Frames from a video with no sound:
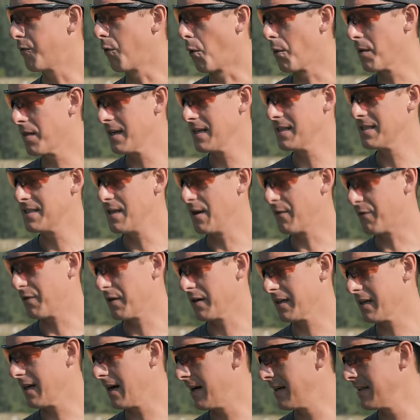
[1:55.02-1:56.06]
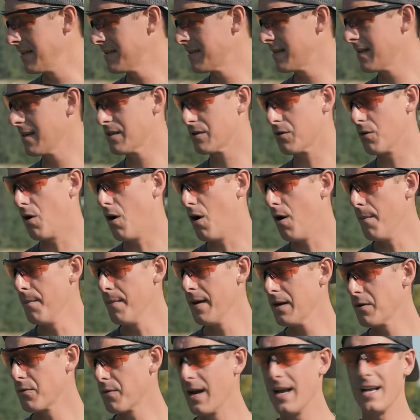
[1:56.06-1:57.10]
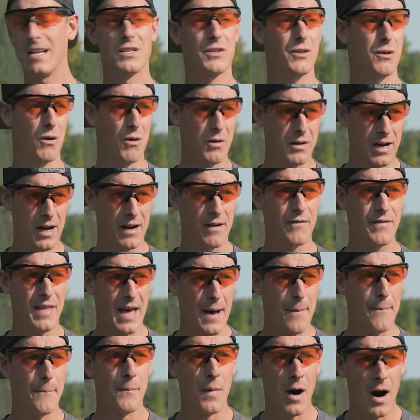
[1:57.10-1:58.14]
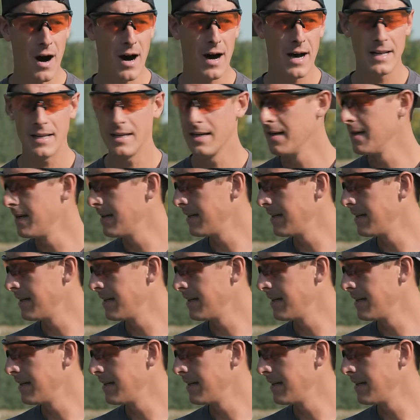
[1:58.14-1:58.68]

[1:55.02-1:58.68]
for these different guns. These are all mid-range, they're all kind of that mod